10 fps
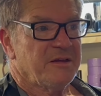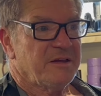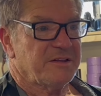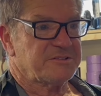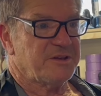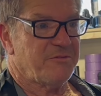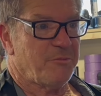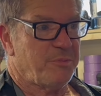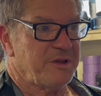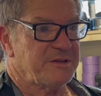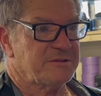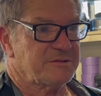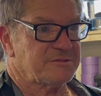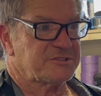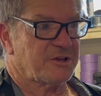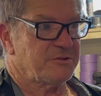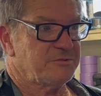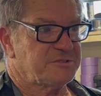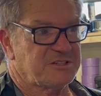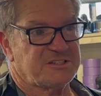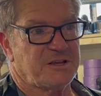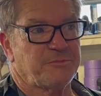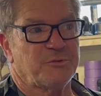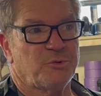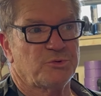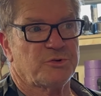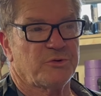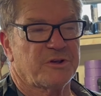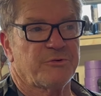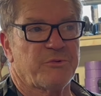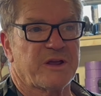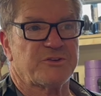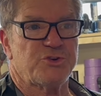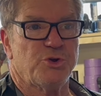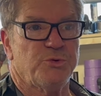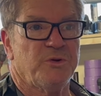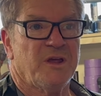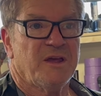It's never been so susceptible to a correct tune.